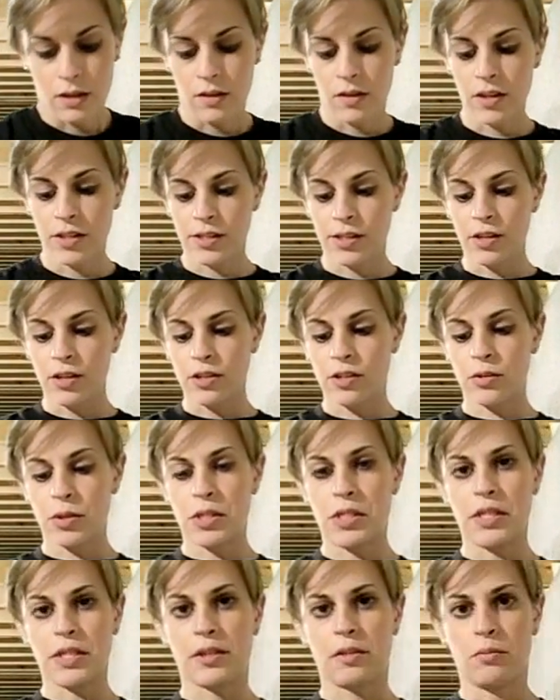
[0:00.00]
This is also
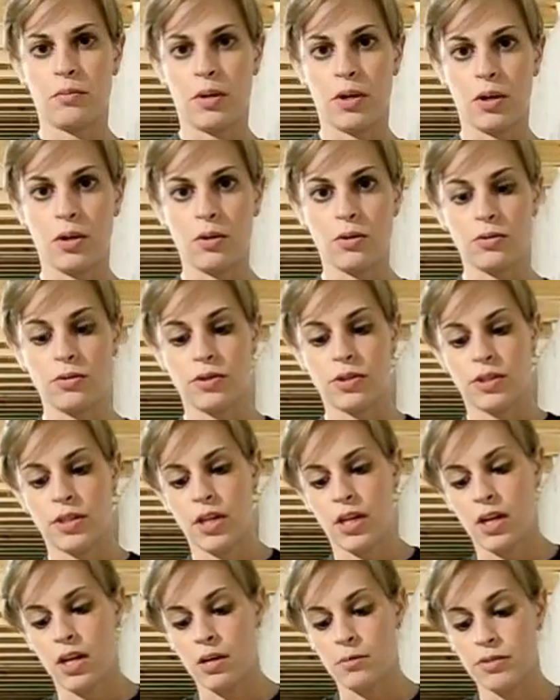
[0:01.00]
a Decomposed.
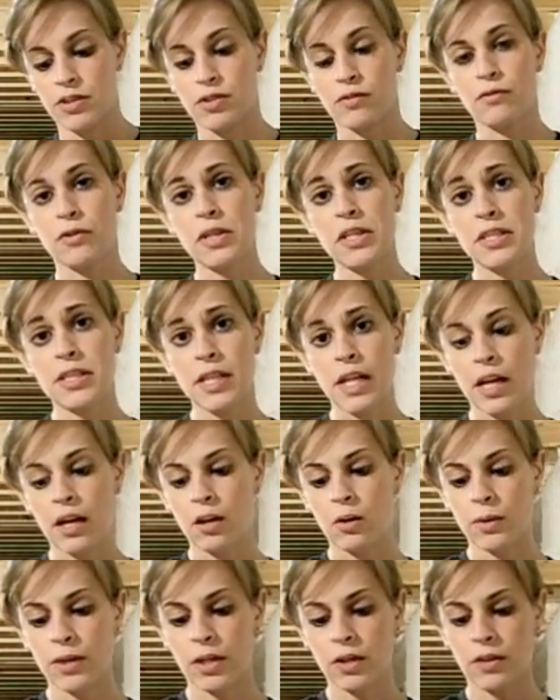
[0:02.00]
It's the
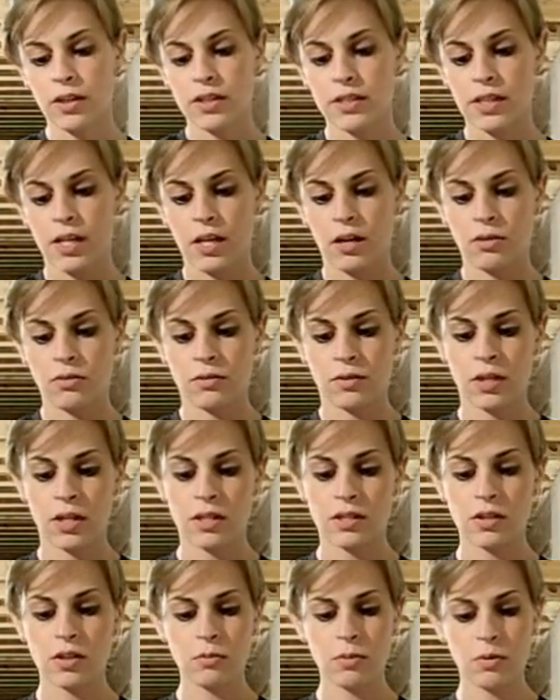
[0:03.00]
Freestyle wheel that's out.
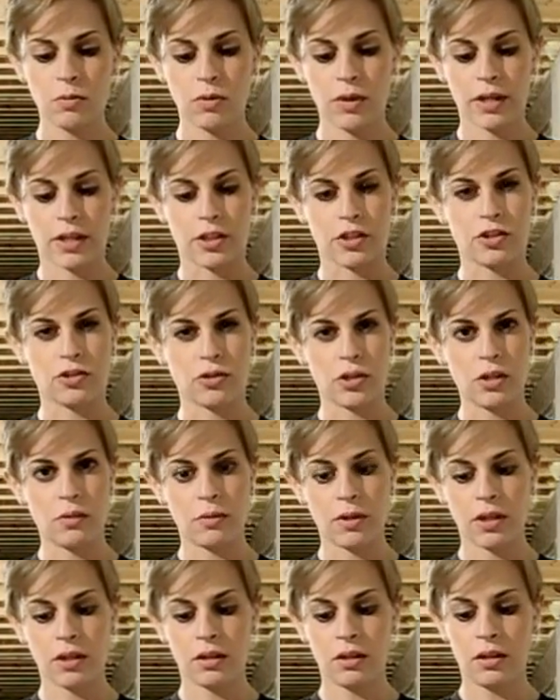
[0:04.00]
It's a little bit more like a street
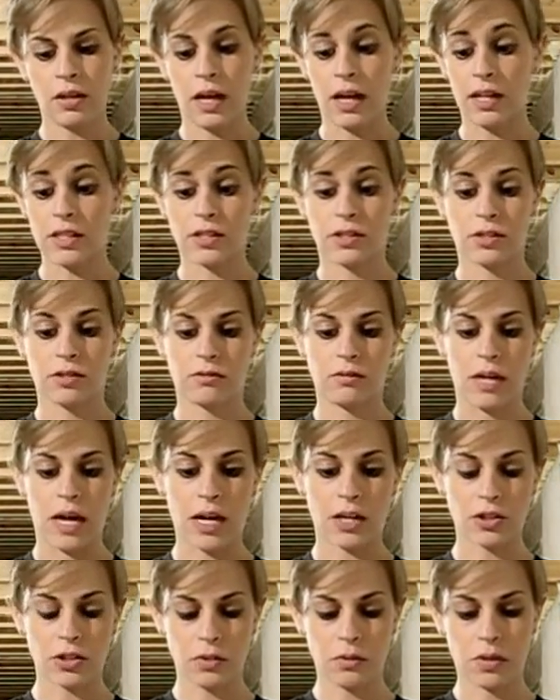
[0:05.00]
wheel. That's
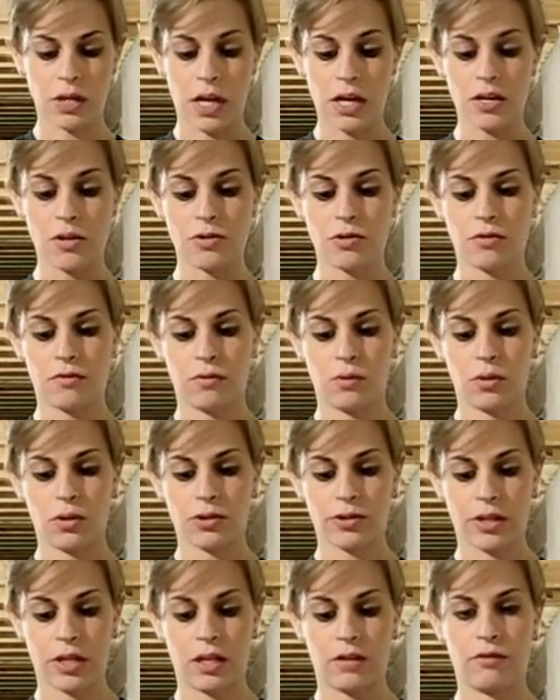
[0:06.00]
actually what I use it for,
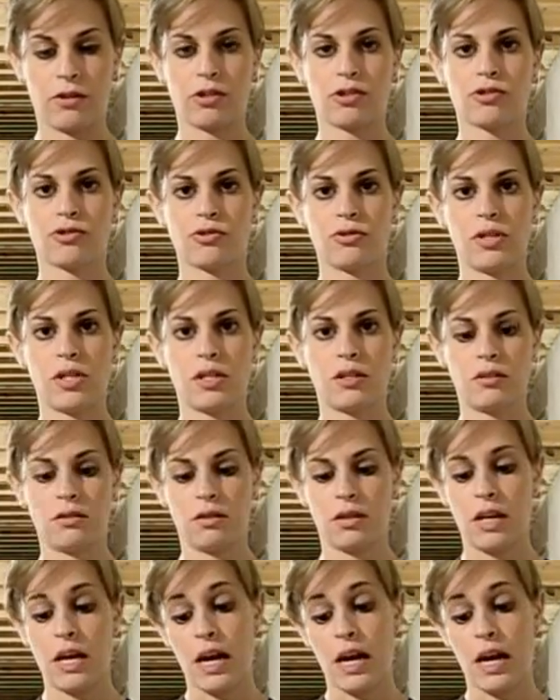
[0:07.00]
is kind of a street.